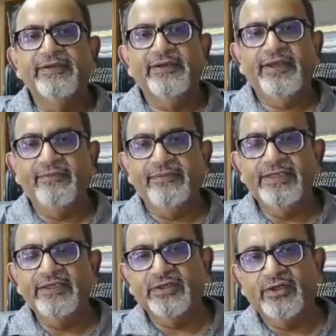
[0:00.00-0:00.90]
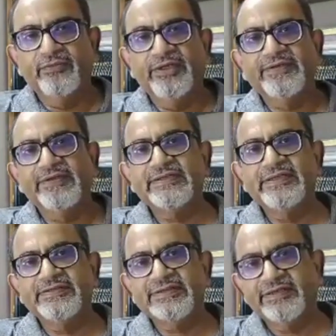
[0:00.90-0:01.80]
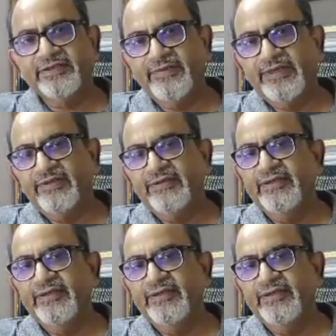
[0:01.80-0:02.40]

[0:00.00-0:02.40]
namely the commonest is hysterectomy,